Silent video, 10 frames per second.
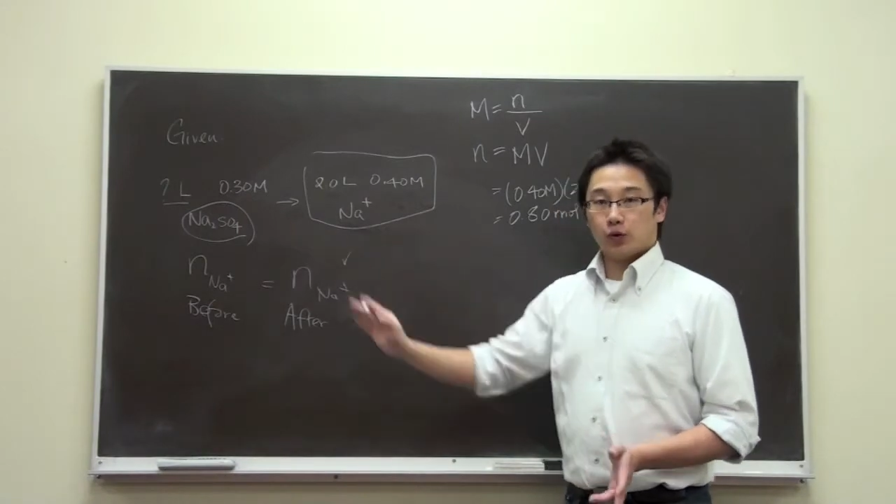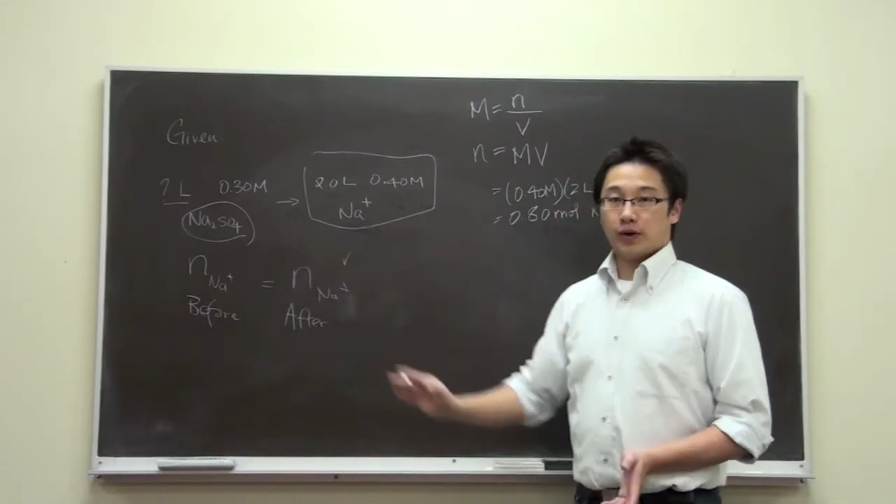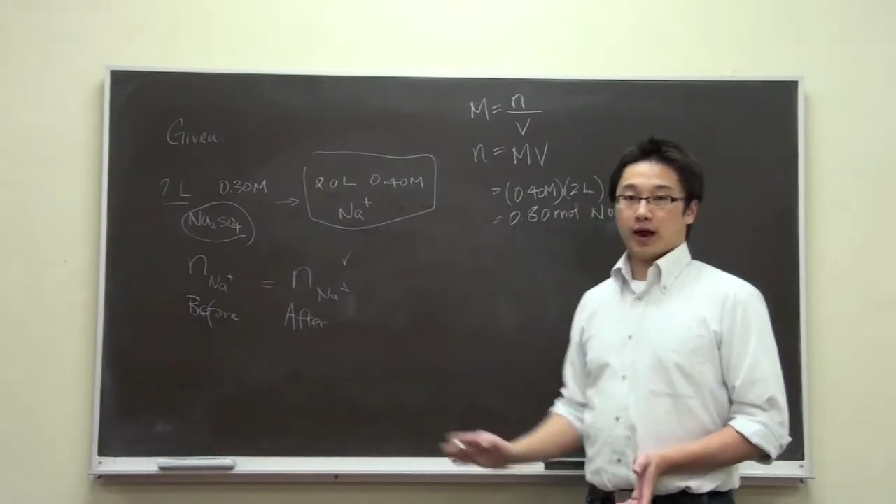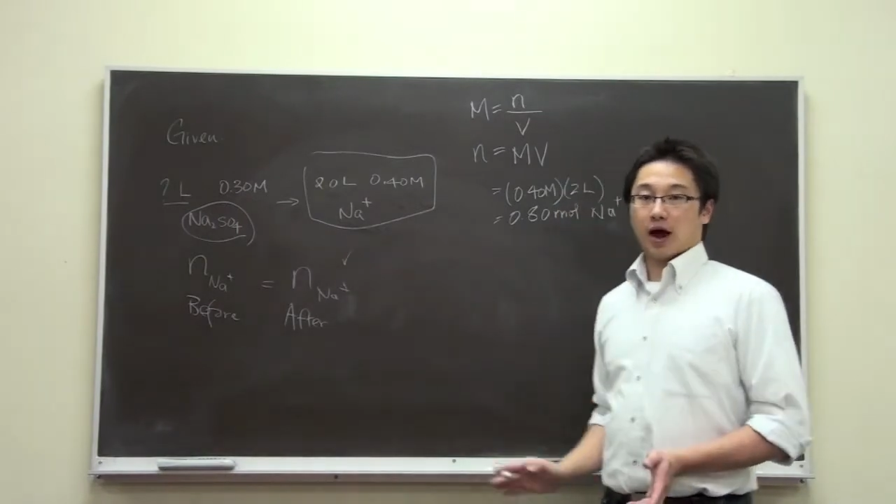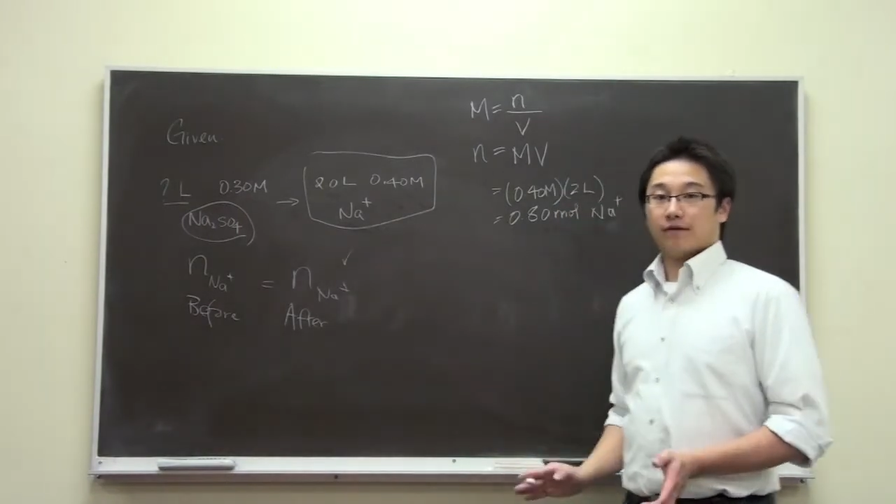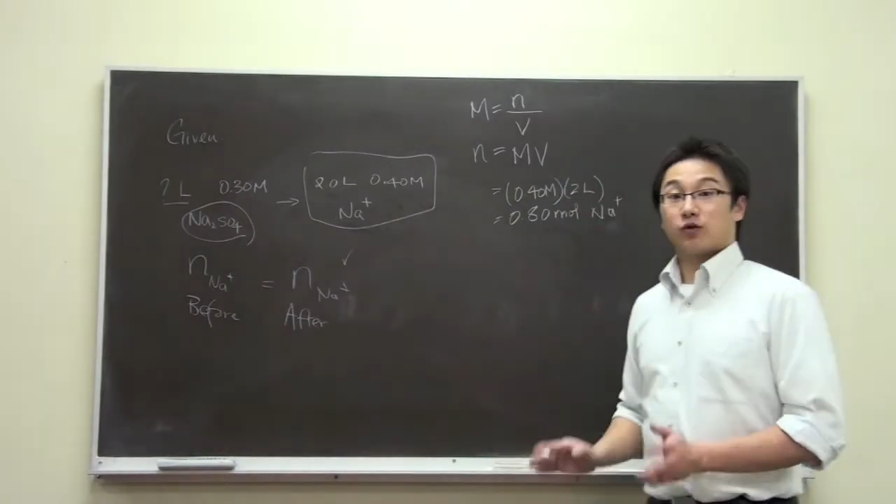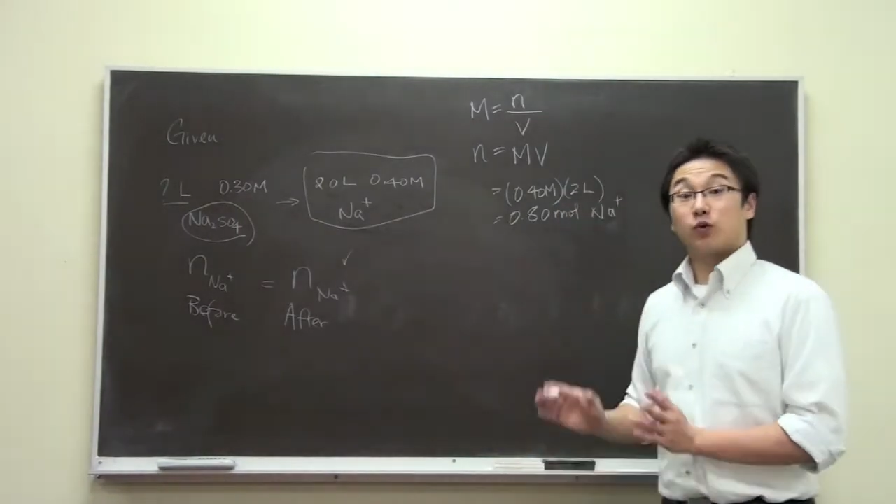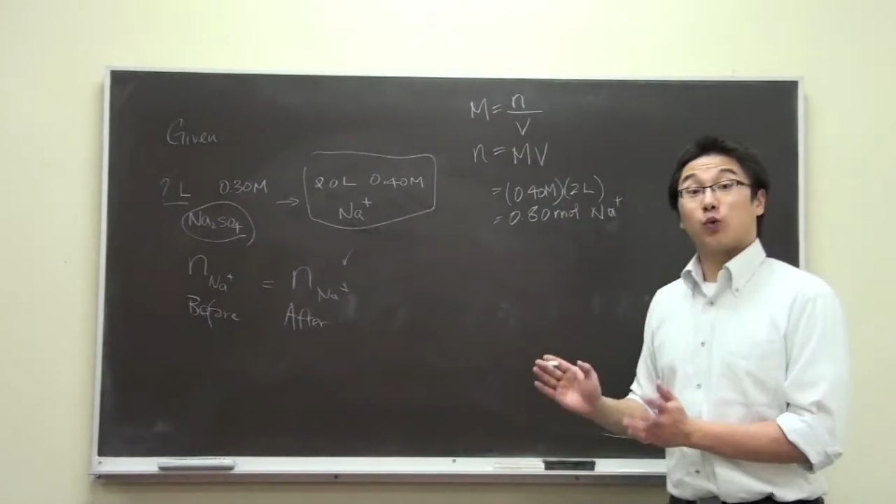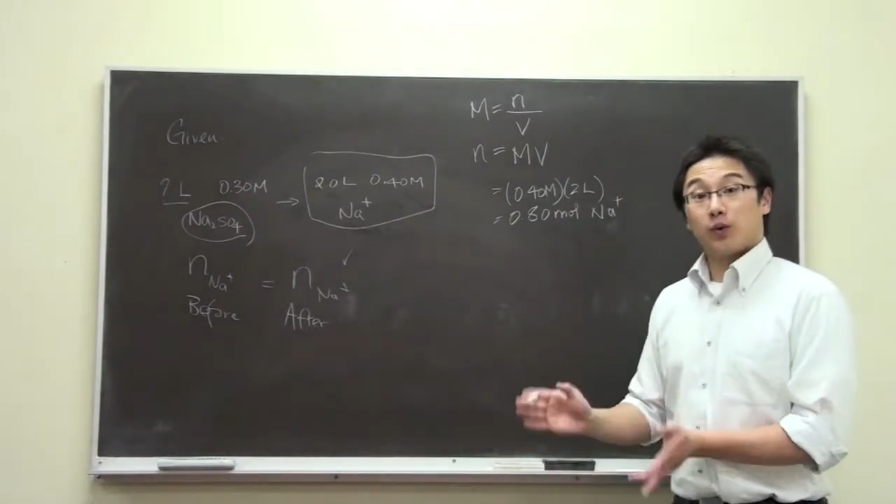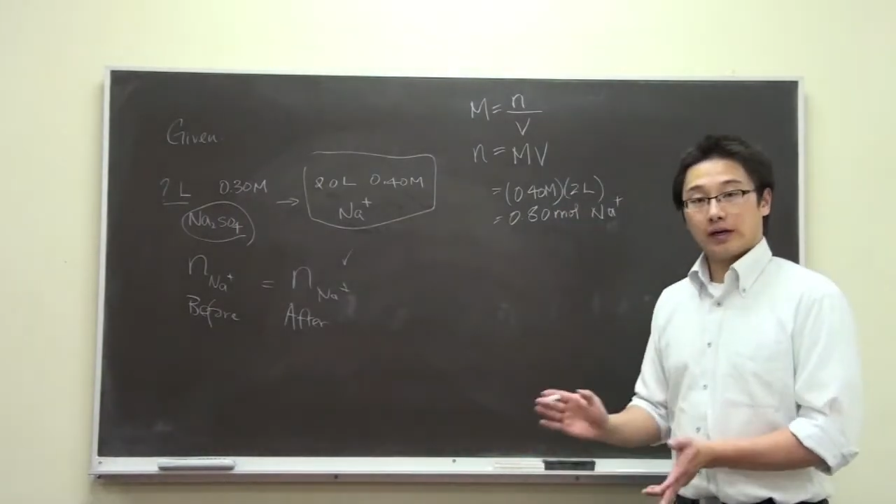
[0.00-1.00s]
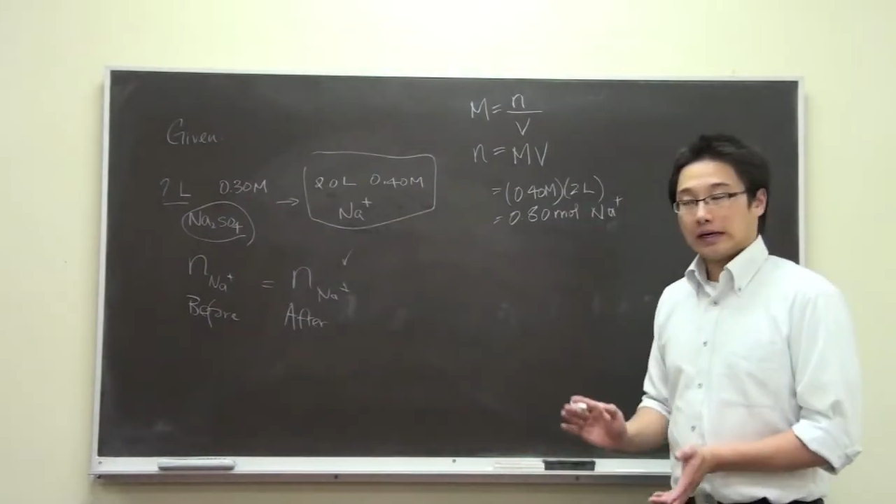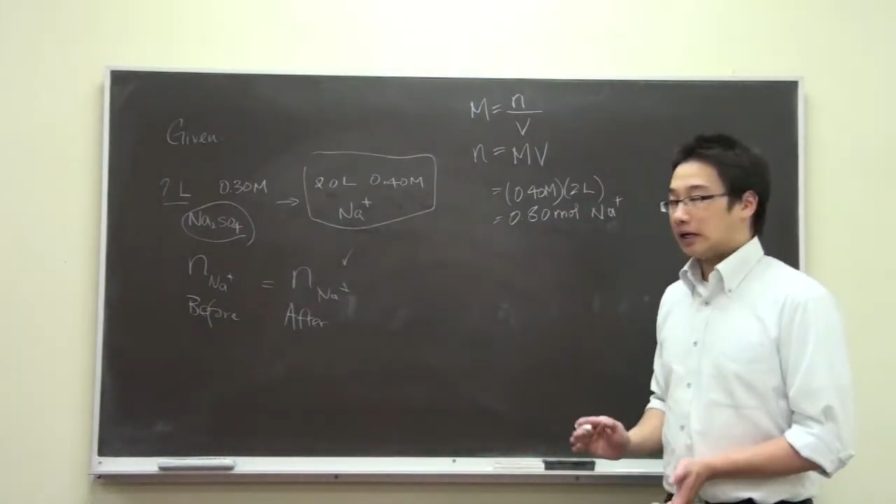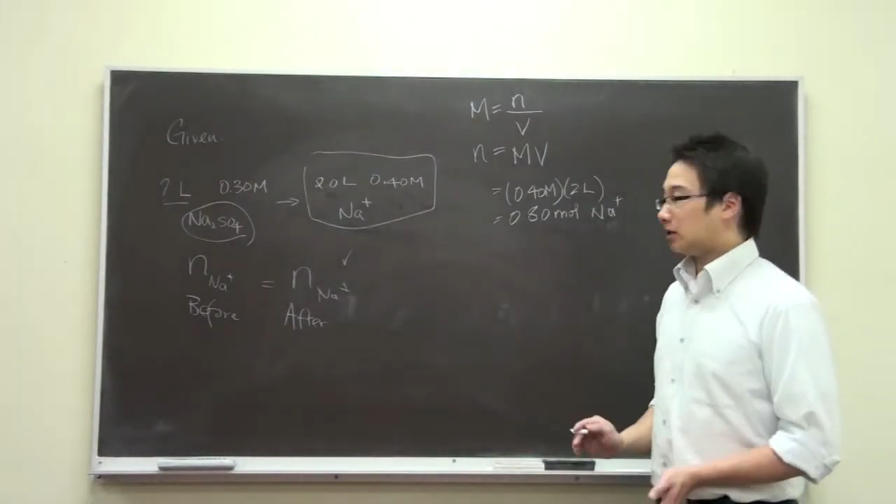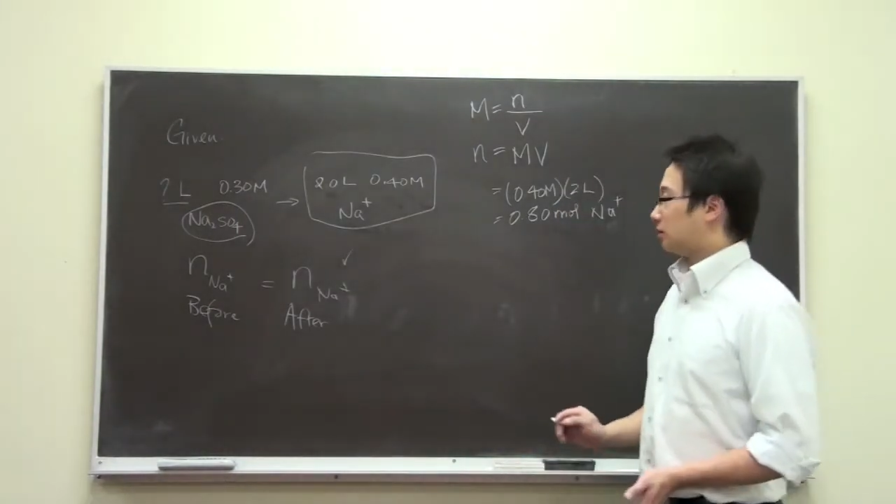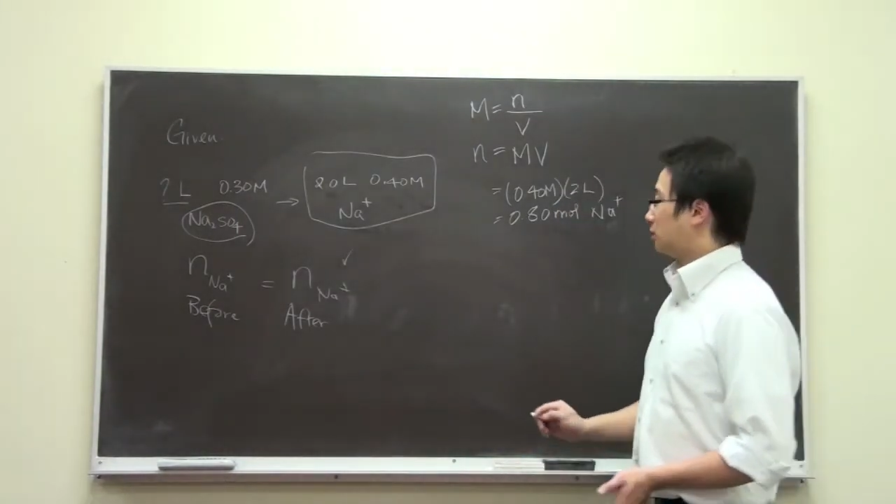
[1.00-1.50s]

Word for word: we have? Do we need?